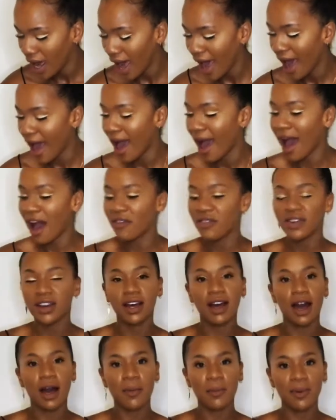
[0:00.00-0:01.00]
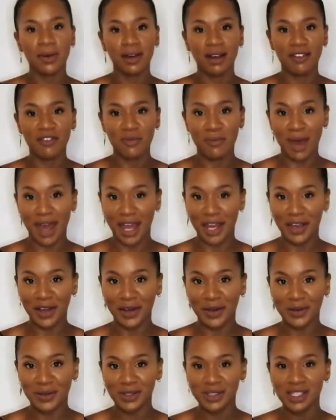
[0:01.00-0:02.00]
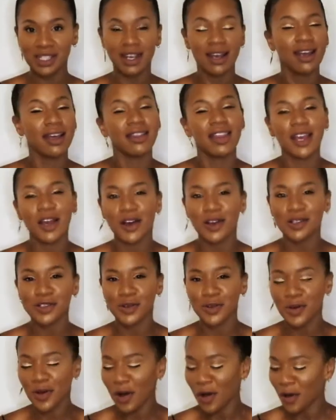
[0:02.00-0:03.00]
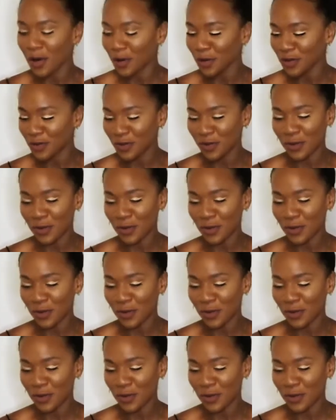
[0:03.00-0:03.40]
a half a cup of mangoes. They also called